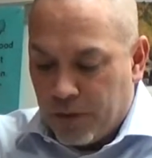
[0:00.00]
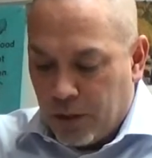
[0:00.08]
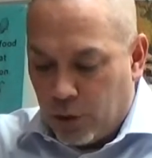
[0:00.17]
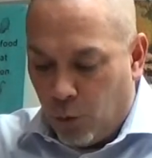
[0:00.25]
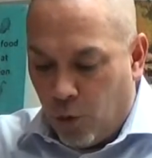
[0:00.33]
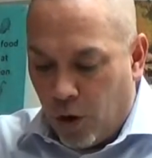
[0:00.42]

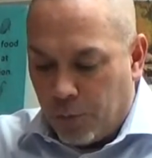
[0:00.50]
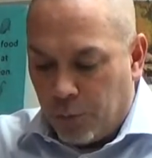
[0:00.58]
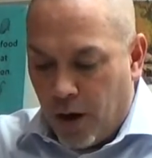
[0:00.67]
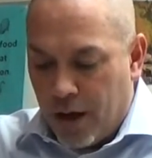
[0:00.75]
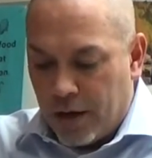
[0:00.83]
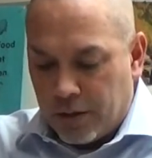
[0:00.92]
the work
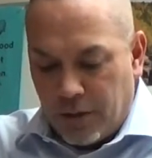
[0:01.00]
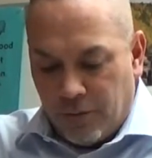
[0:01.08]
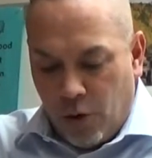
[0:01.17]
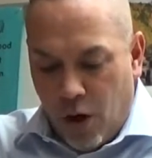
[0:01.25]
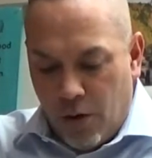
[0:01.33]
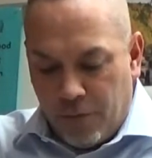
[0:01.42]
product of
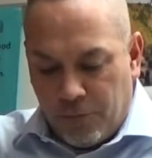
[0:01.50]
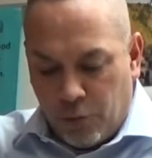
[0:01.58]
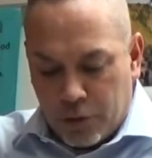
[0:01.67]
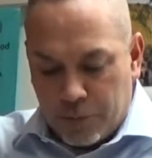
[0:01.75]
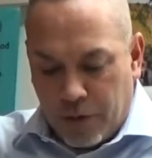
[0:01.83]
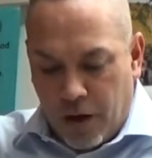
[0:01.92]
law
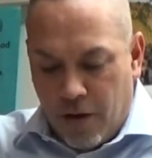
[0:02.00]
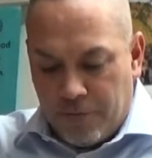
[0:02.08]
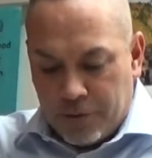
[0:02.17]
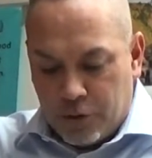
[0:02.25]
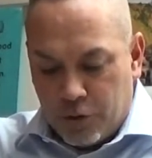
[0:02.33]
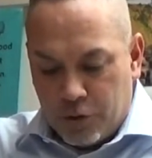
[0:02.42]
enforcement
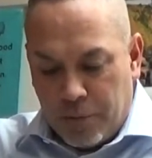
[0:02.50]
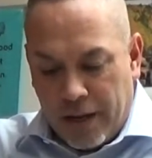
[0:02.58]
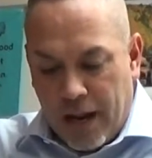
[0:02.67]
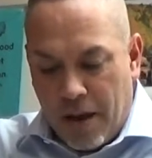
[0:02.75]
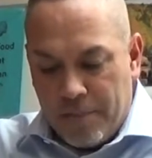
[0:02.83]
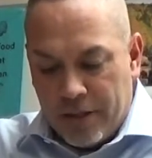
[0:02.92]
officers may
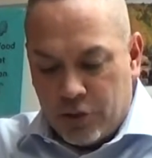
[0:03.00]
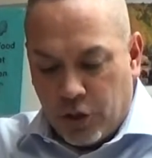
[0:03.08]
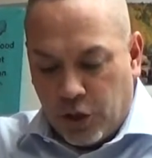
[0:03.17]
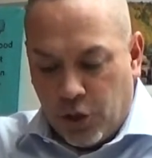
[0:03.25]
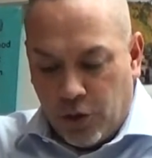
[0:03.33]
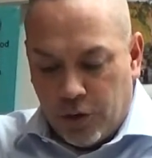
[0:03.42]
not be
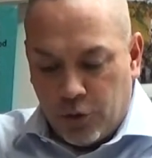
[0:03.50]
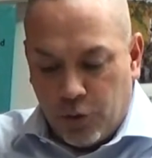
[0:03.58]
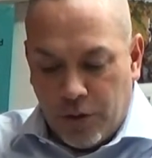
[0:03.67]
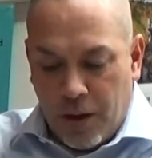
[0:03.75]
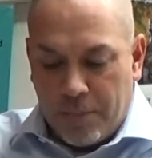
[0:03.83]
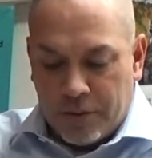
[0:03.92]
secured
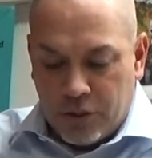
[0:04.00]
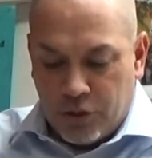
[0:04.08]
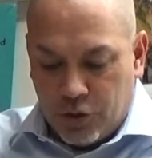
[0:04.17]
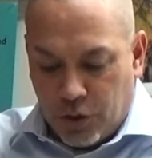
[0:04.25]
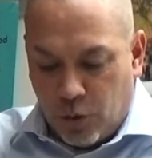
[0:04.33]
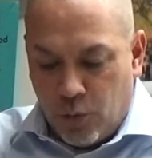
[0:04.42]
through
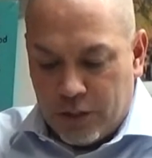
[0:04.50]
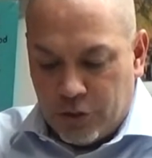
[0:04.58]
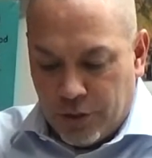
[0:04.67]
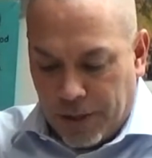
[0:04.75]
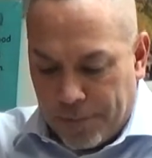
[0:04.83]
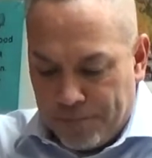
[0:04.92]
deposition
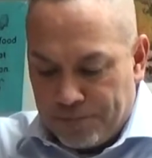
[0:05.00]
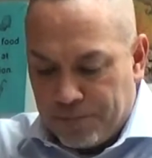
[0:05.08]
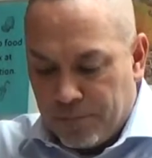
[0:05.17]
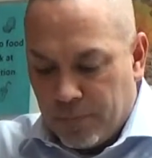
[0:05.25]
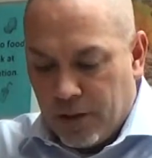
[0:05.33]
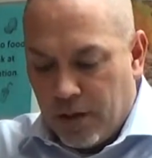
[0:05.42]
questioning.
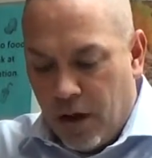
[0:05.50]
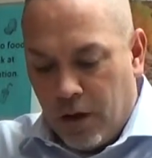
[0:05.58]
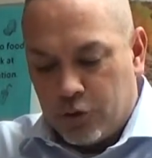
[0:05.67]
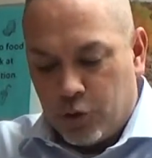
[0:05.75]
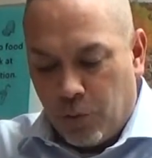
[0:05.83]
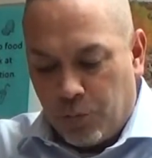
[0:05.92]

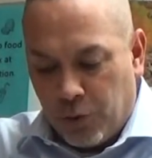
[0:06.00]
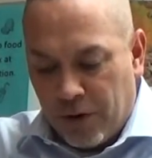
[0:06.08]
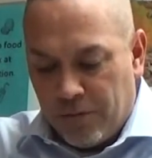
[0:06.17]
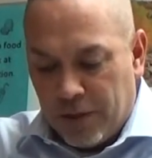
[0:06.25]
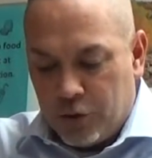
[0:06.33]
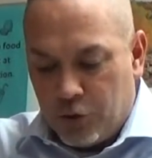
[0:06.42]
Also,
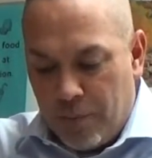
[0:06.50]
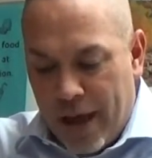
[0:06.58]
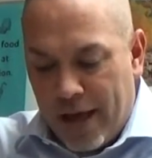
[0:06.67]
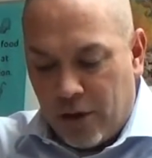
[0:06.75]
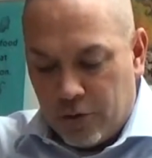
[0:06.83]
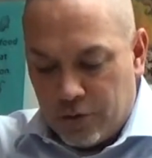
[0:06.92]
privileged
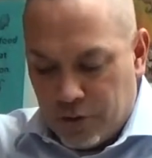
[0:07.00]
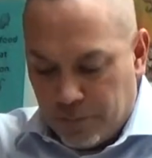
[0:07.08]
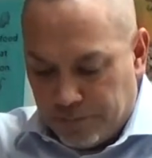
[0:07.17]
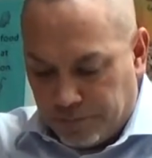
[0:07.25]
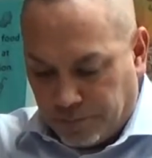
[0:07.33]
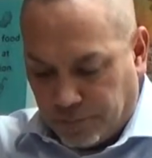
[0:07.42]
matters
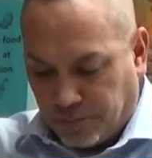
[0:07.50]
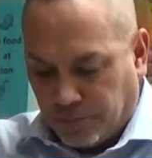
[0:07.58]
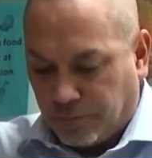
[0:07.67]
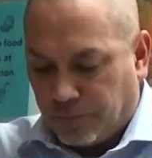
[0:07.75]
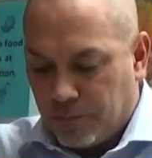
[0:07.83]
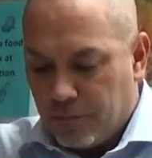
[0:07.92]

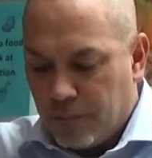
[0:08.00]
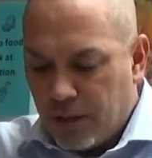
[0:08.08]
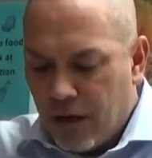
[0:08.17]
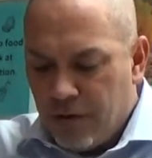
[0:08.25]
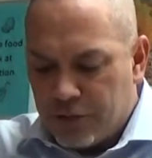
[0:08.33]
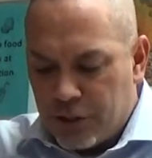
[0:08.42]

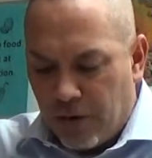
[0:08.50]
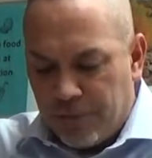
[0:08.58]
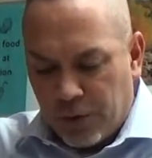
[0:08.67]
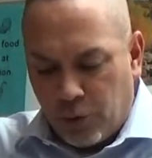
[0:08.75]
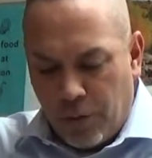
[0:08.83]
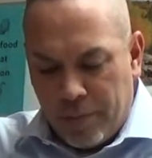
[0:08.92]
of
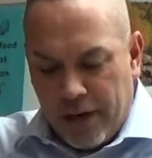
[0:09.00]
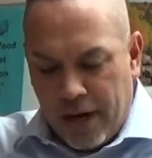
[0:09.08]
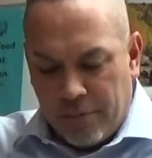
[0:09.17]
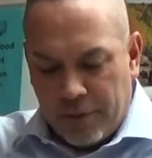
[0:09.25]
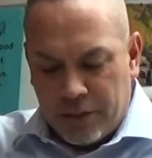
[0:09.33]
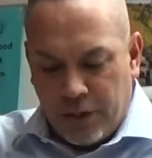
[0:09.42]

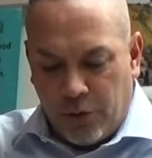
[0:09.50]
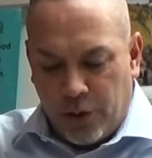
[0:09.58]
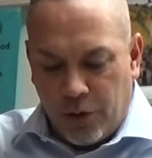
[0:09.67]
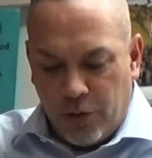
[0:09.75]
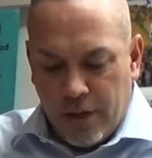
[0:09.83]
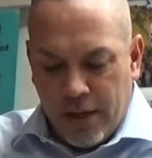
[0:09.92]
self-incriminating
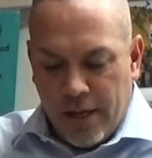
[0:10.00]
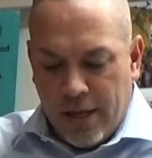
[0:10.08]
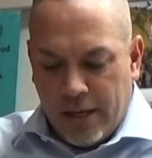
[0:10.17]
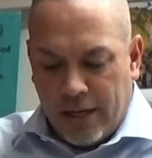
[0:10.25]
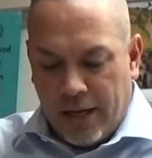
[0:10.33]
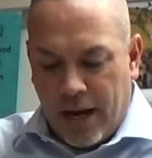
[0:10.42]
material
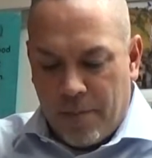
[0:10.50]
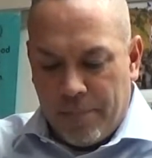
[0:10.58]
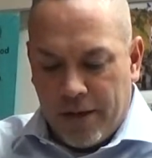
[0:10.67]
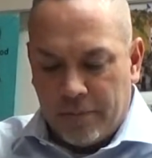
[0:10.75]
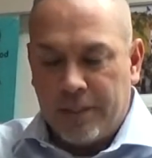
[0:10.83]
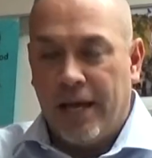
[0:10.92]
cannot
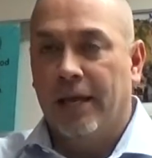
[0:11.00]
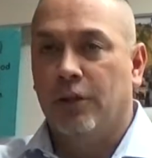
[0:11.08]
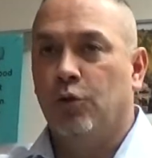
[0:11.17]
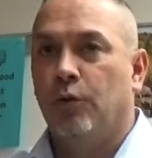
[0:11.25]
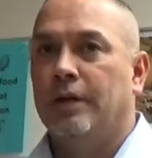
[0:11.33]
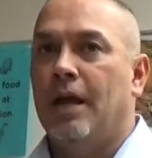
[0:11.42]
be obtained
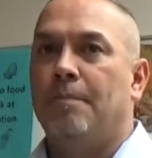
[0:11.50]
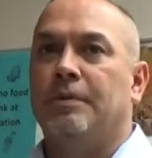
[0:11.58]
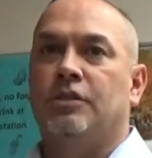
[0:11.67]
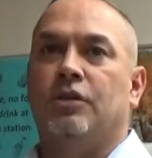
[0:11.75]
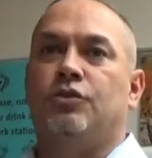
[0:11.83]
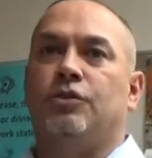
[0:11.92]
through a
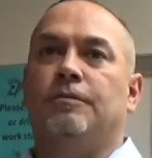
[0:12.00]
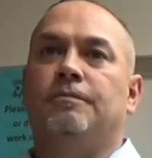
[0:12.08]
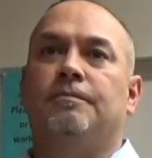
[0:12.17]
deposition.